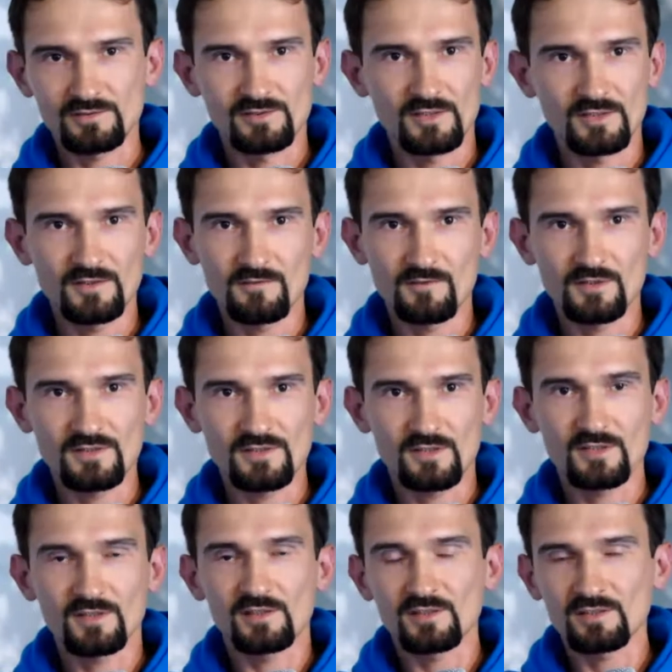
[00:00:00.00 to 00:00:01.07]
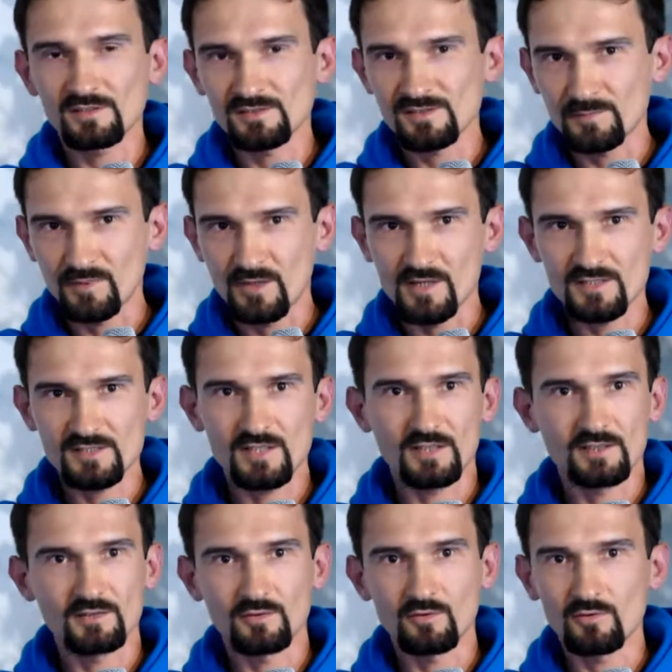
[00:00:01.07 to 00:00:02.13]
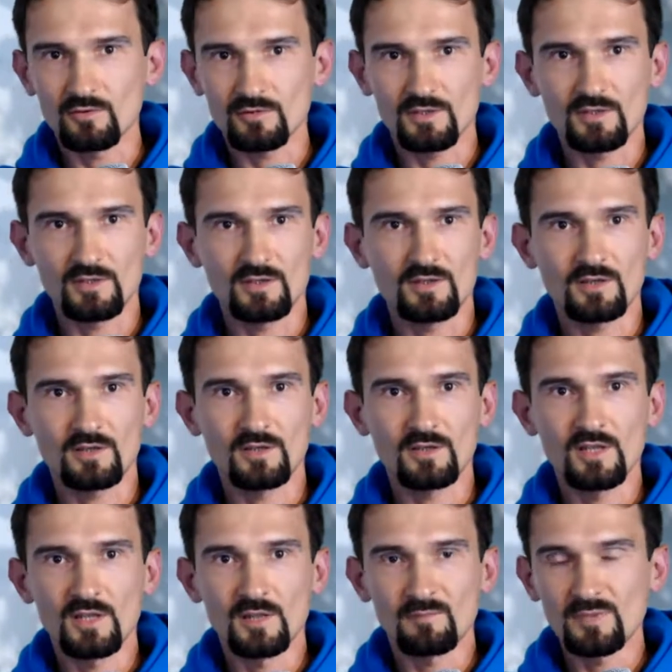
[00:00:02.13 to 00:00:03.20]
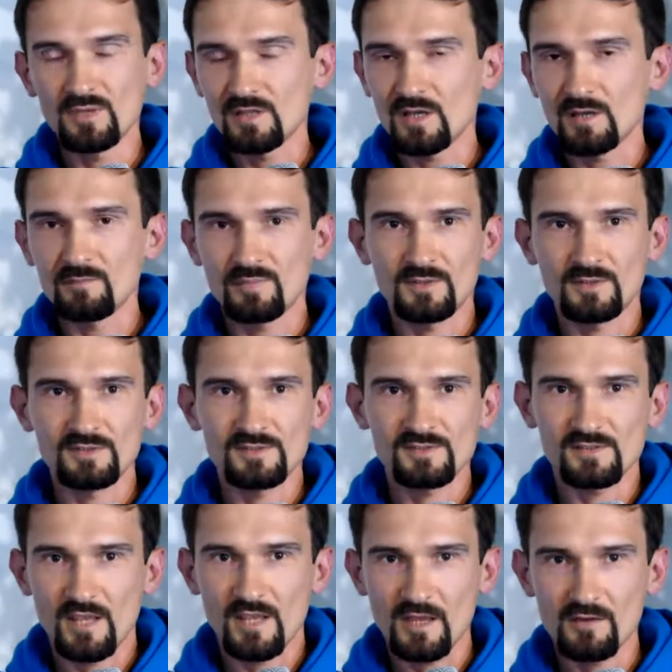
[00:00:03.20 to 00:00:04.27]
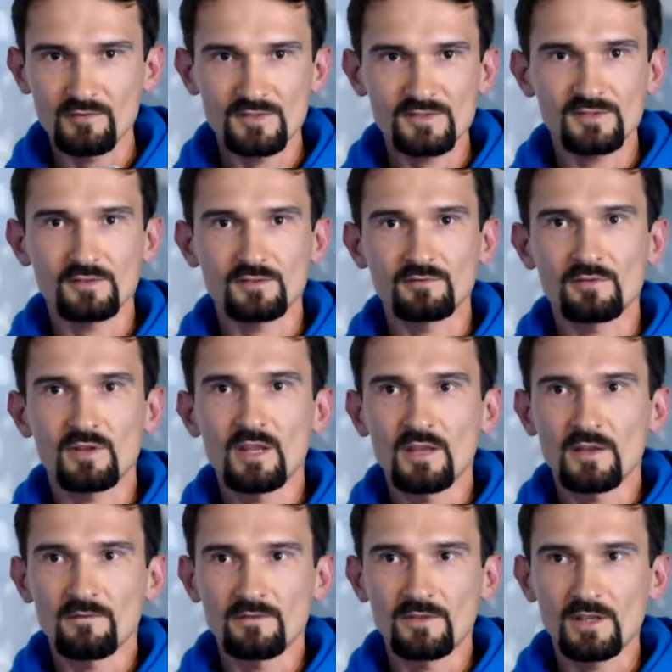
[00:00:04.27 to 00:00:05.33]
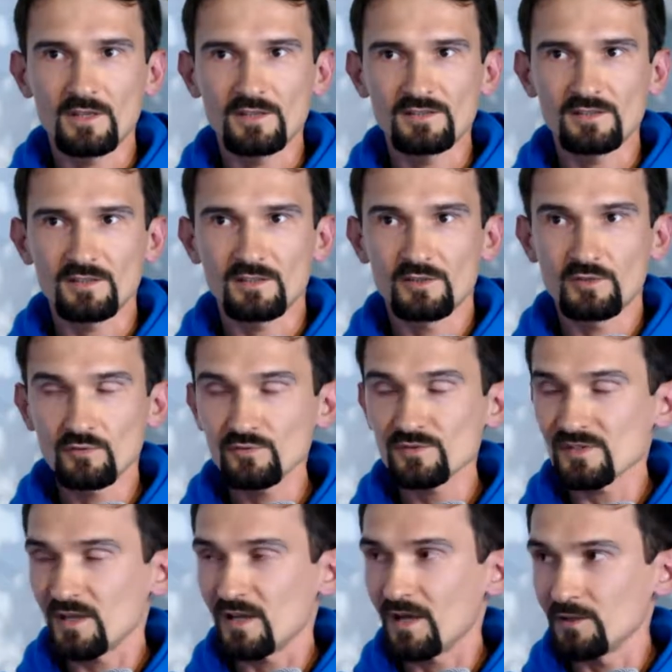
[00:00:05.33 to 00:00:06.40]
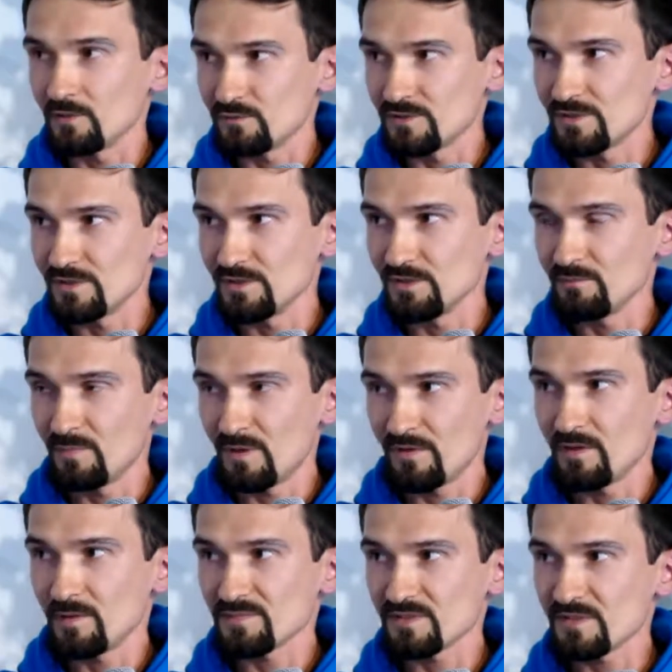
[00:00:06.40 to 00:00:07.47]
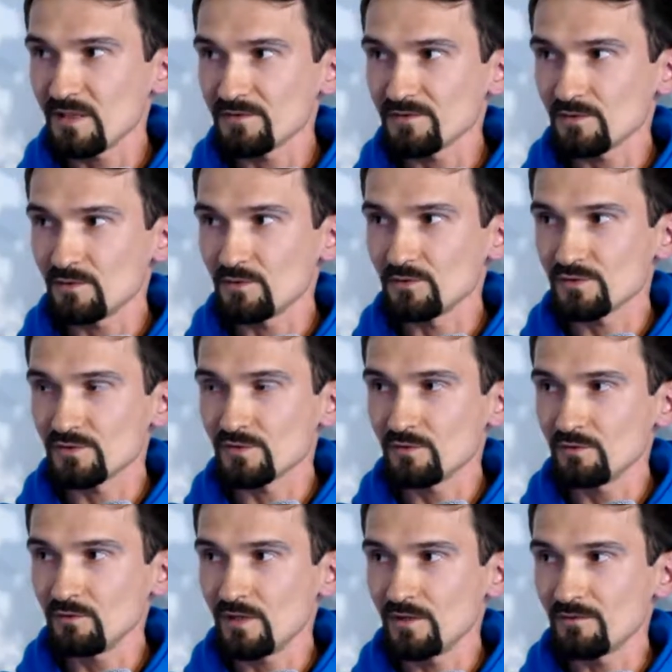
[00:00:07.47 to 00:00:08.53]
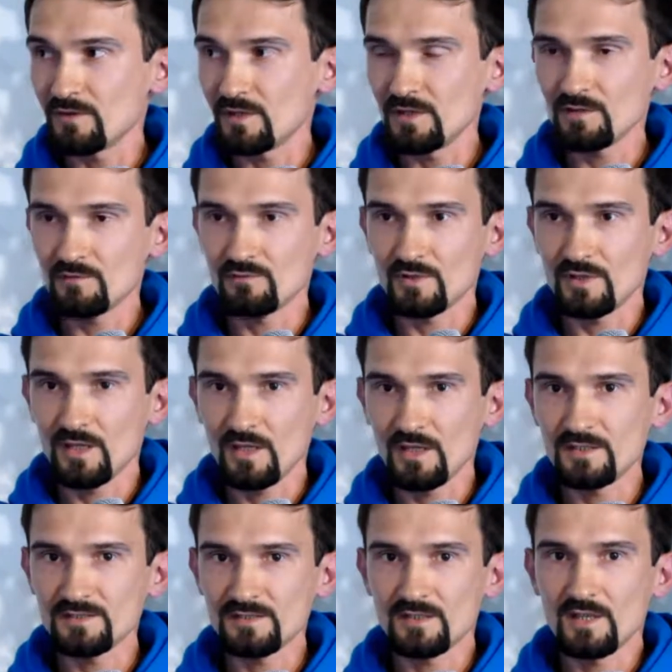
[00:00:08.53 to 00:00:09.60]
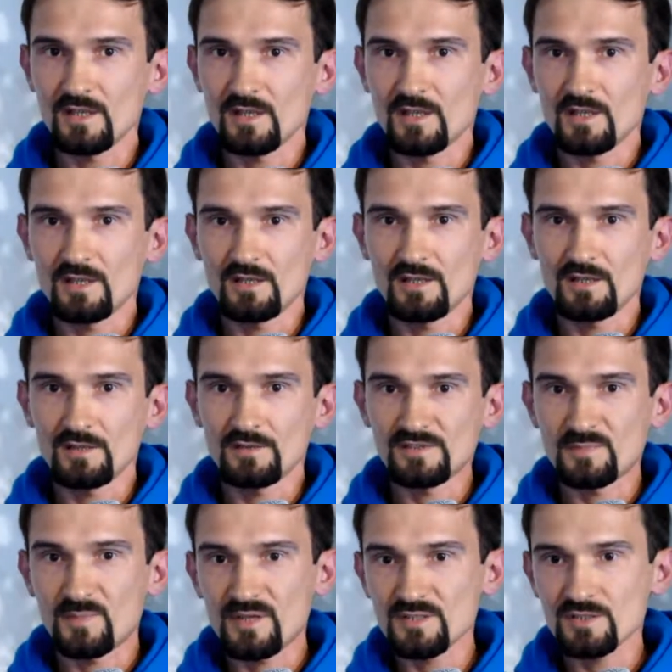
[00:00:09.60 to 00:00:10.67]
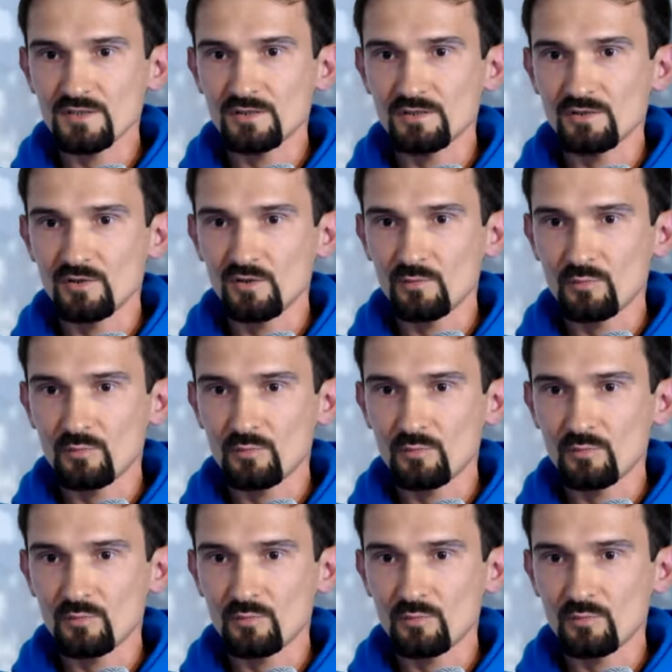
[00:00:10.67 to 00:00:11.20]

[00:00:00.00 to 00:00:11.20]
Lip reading: deliveries suppliers like Nokia, big companies, Ericsson, they use IoT by themselves also, and they create a special